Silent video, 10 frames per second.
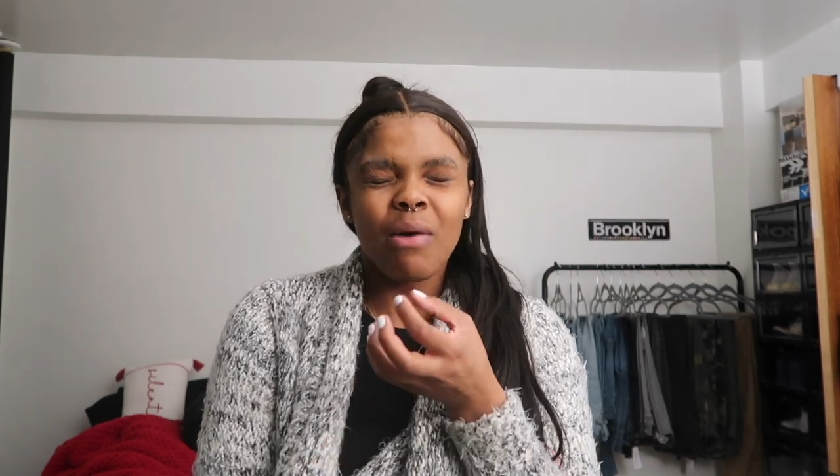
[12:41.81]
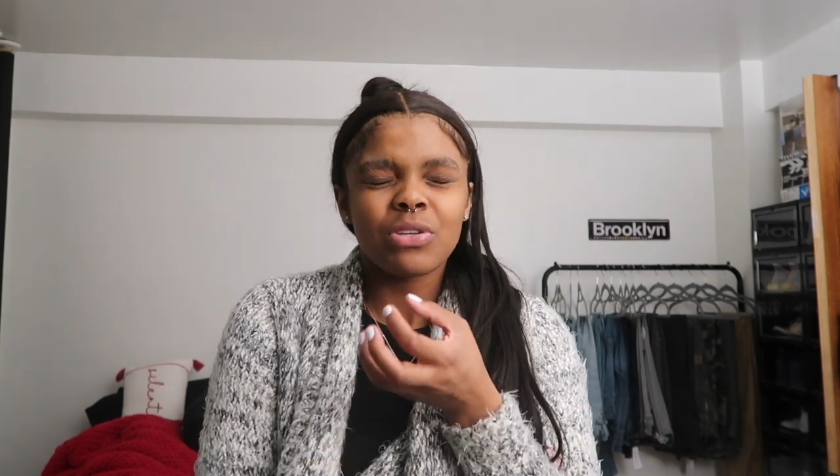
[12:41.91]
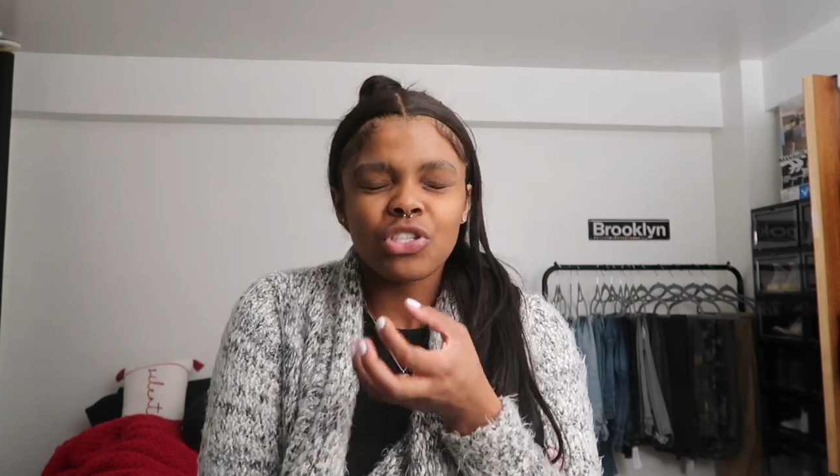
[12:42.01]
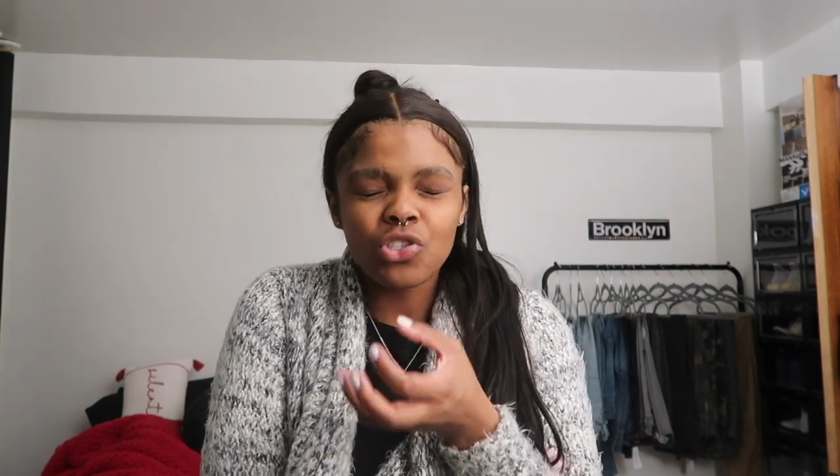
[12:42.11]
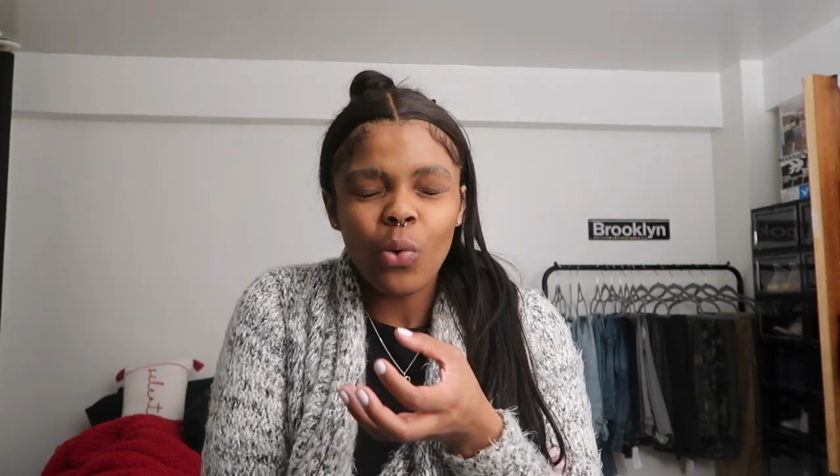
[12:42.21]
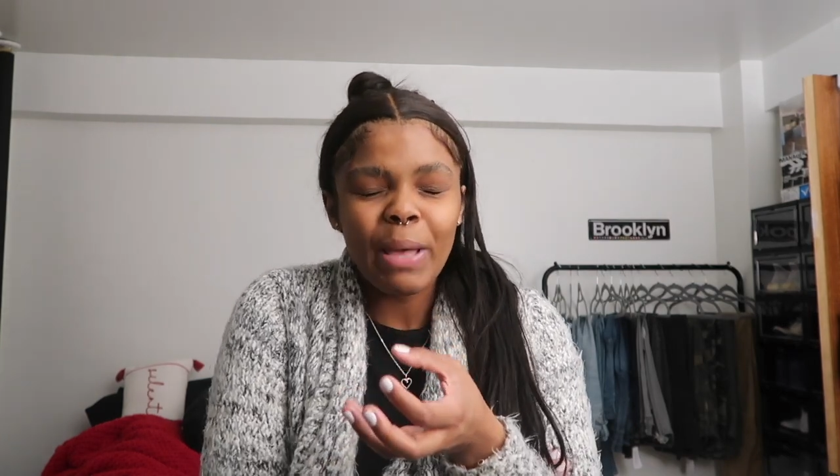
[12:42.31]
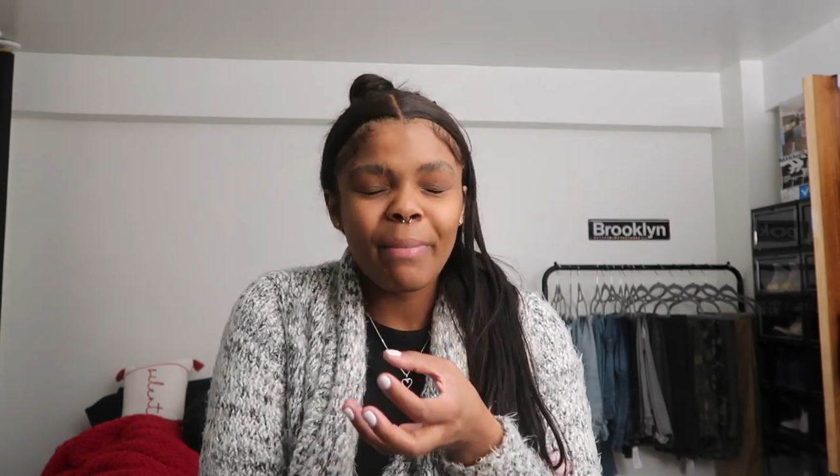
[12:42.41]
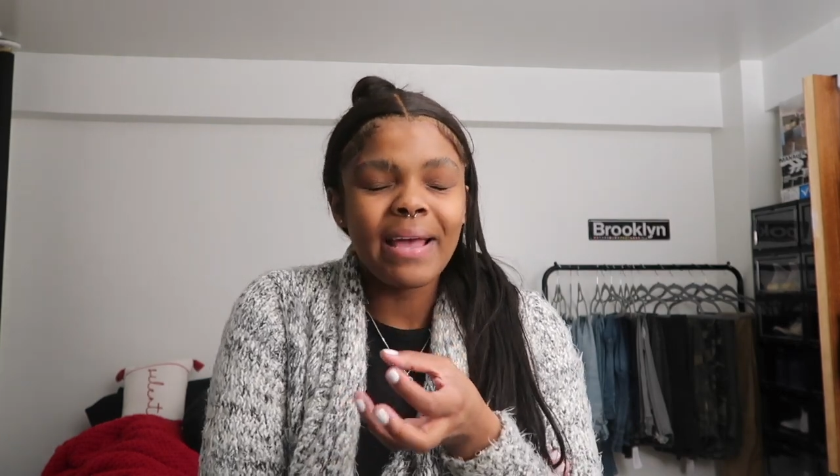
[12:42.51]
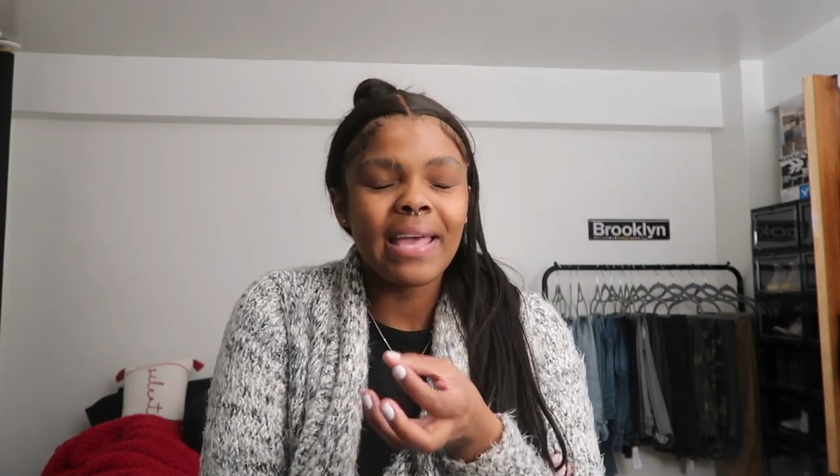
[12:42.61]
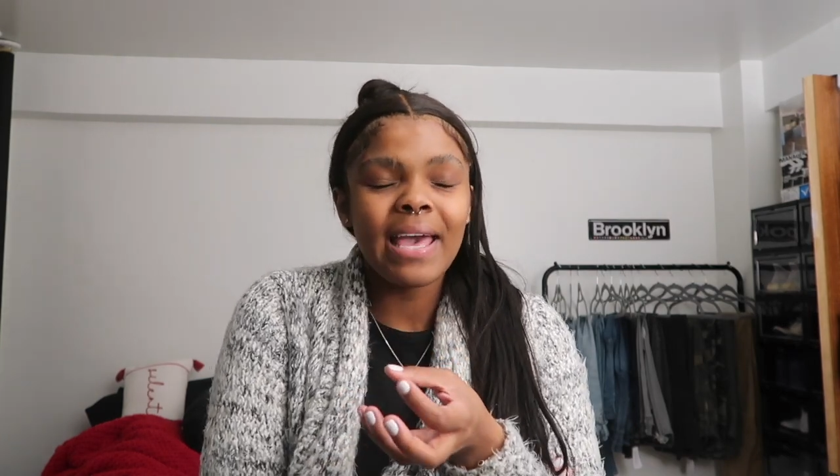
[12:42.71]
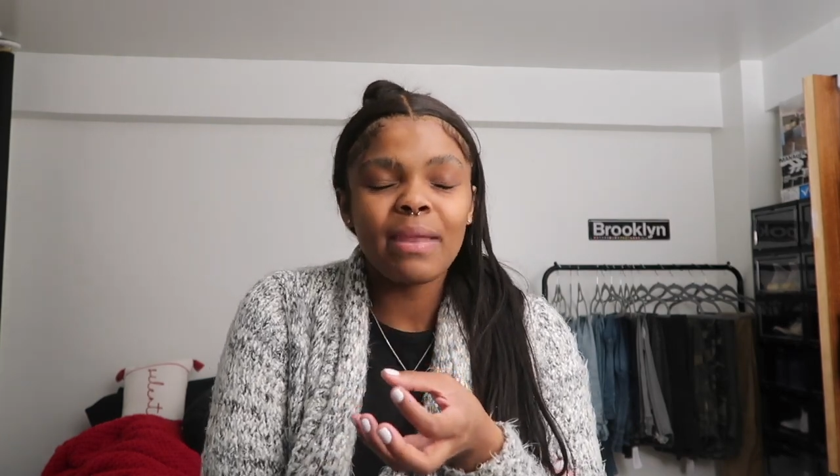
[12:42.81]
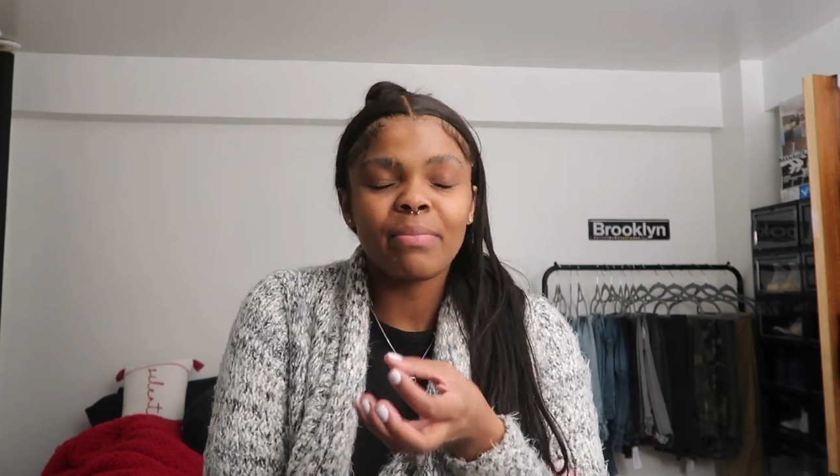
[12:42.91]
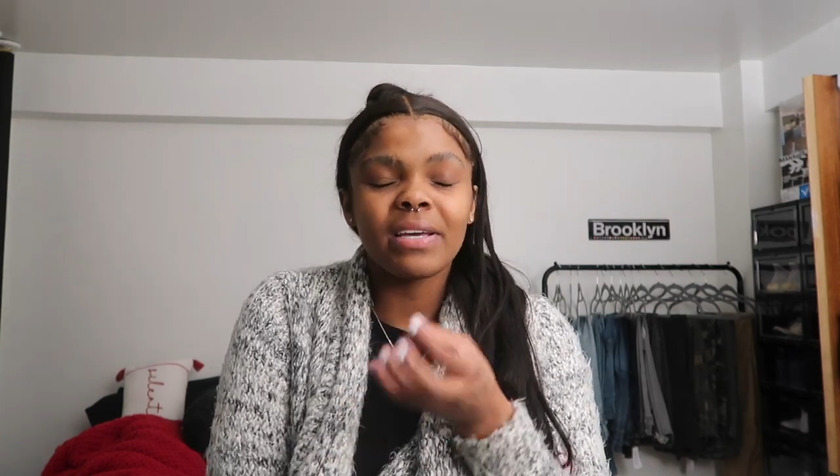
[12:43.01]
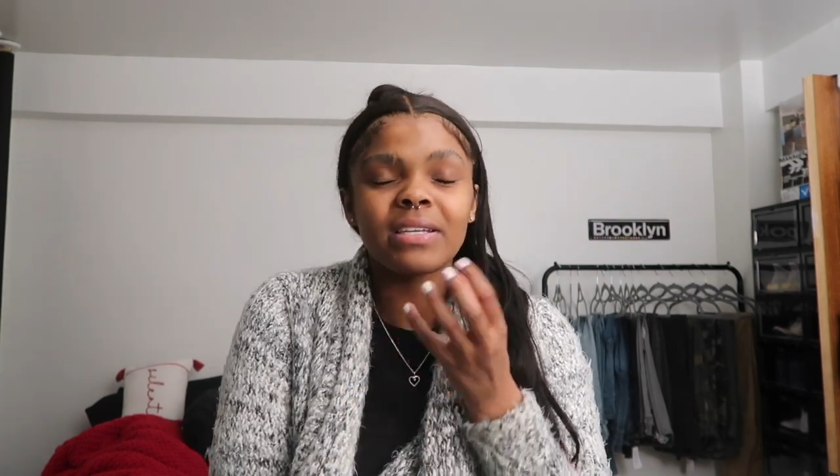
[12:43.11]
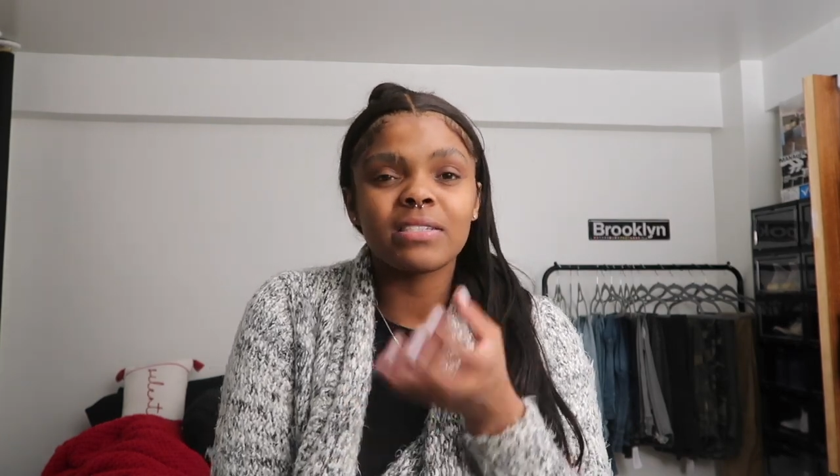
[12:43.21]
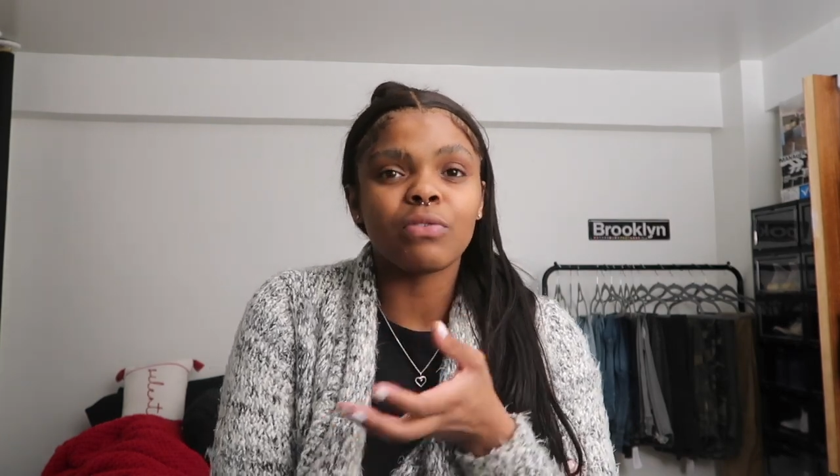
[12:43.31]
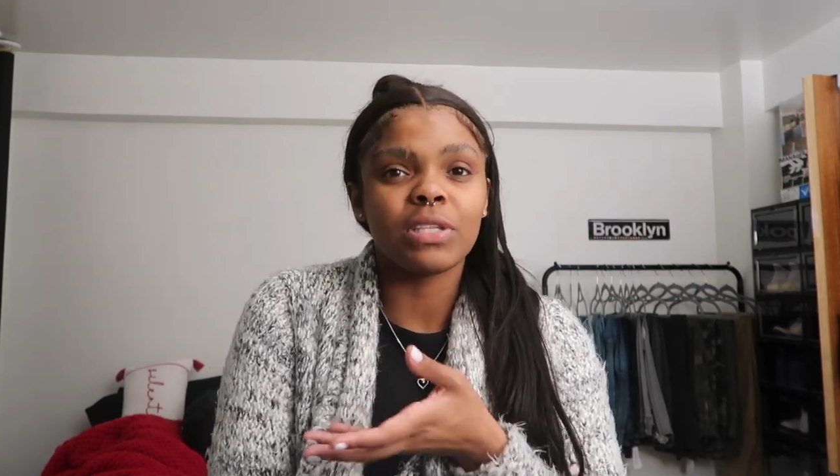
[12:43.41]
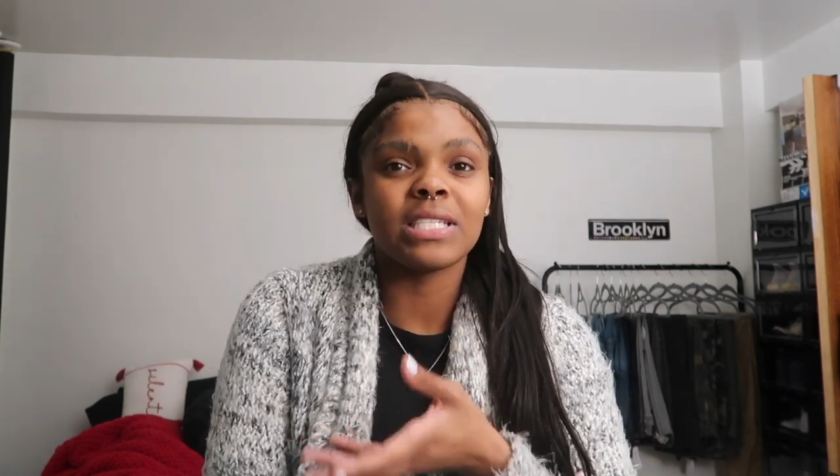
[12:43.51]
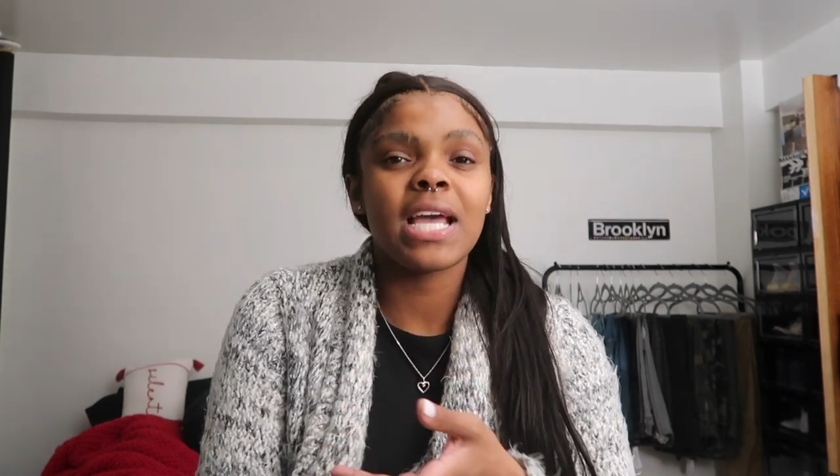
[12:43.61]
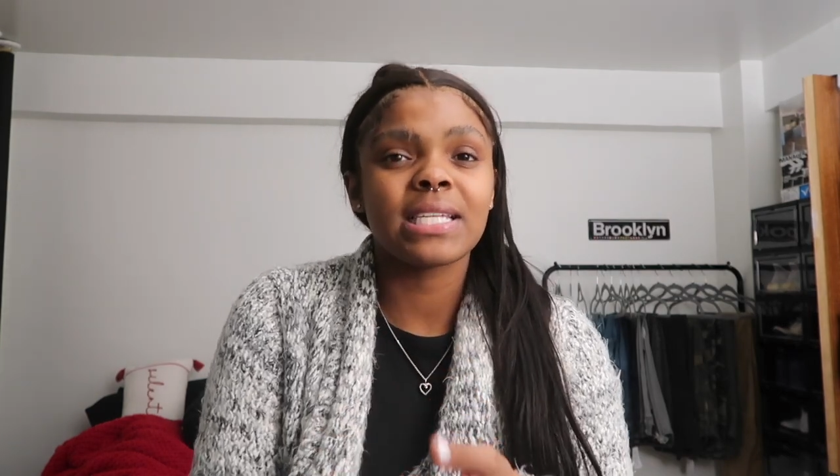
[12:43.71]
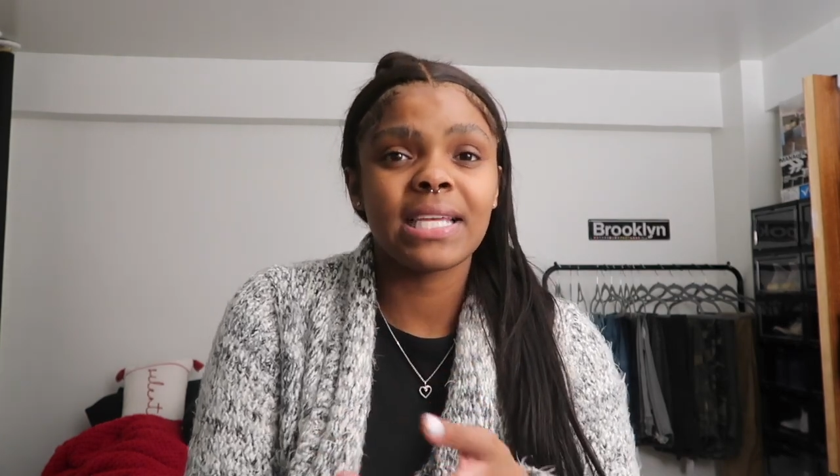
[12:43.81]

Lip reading: I was so in my head because of the text